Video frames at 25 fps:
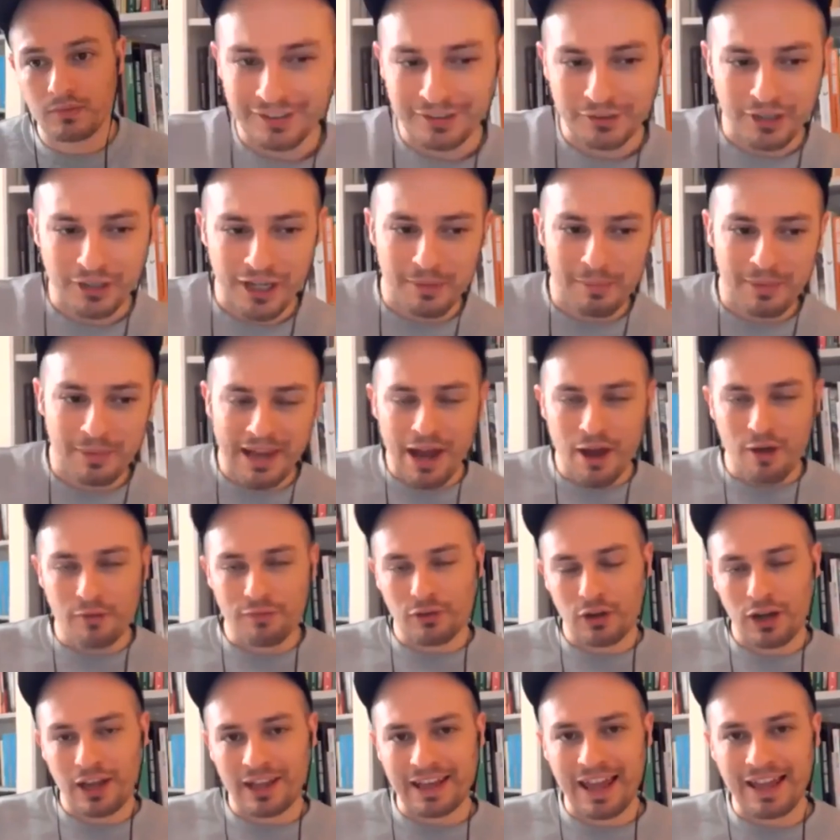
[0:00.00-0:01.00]
at all. That's incredibly
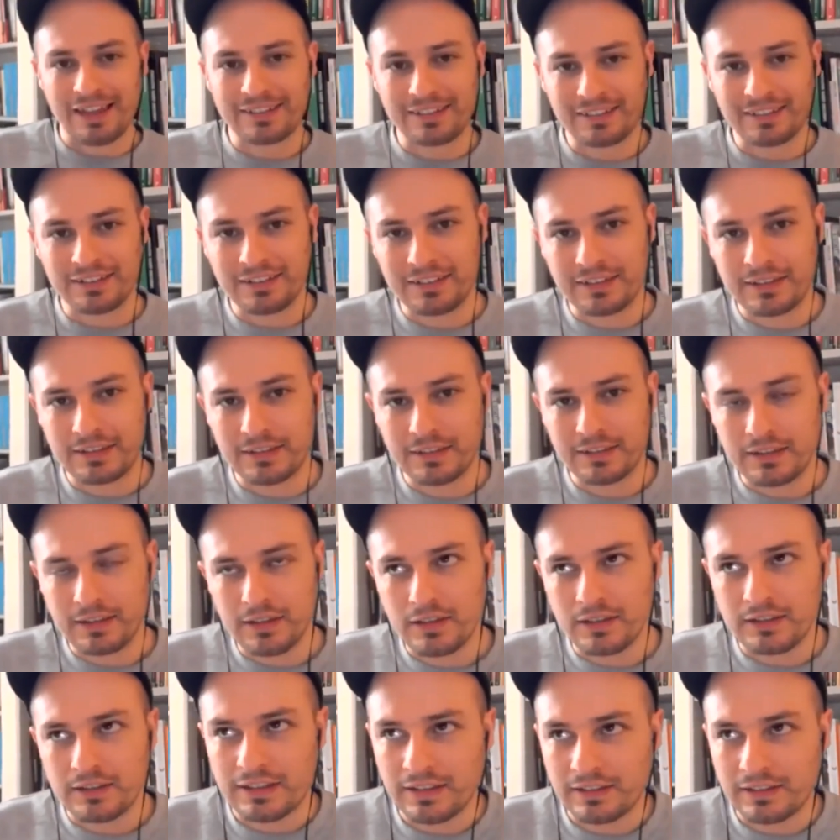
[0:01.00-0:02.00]
helpful. I guess
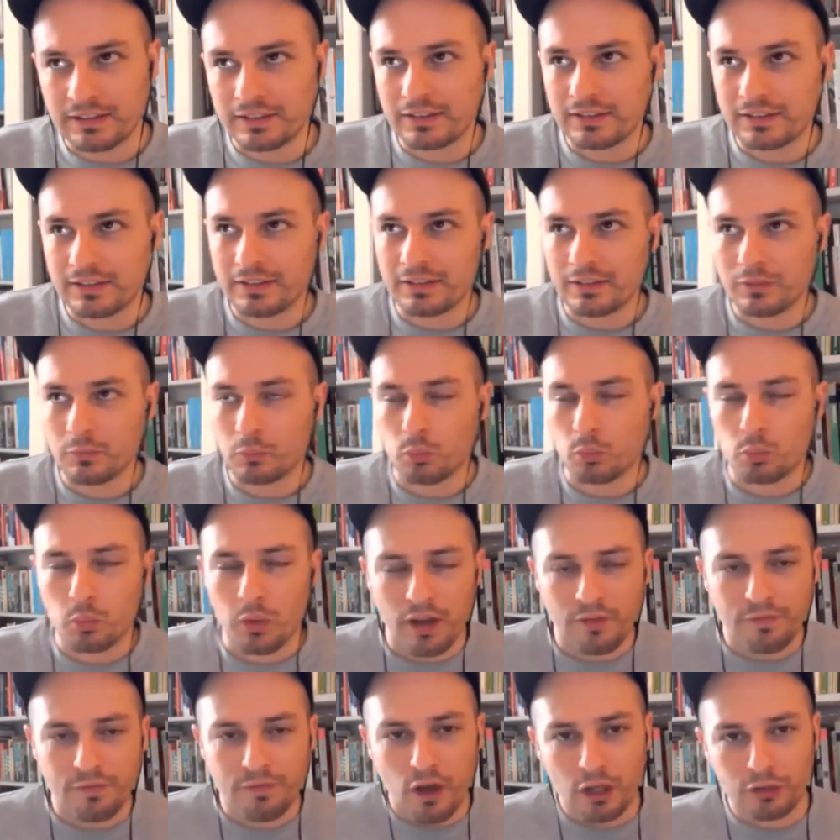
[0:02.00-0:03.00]
since
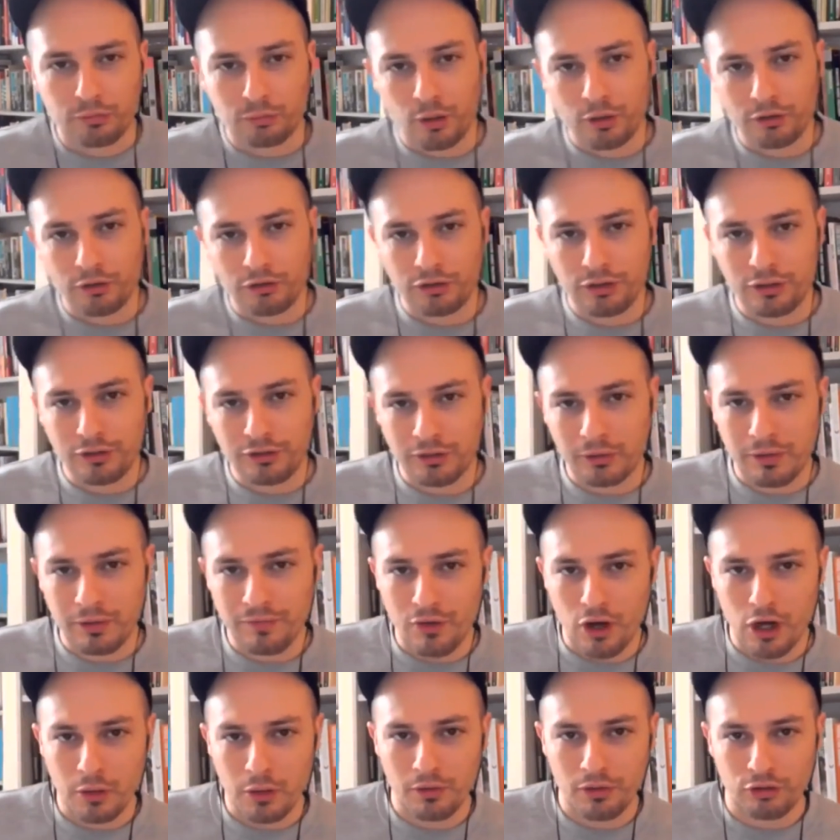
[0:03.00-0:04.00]
when I first wrote to you to
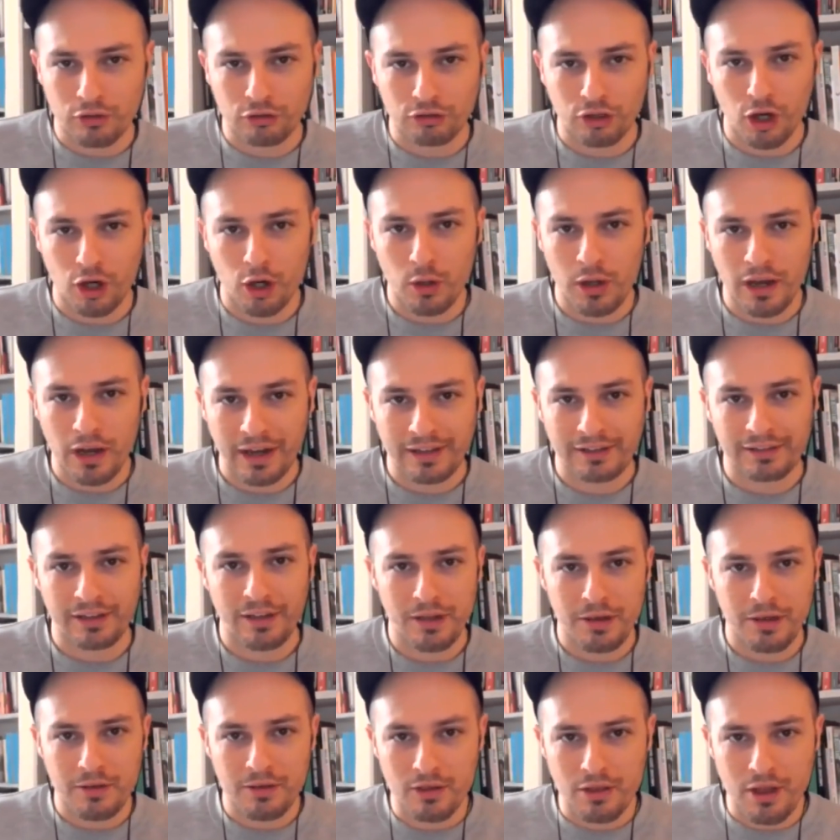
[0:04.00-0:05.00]
invite you on the show, I guess like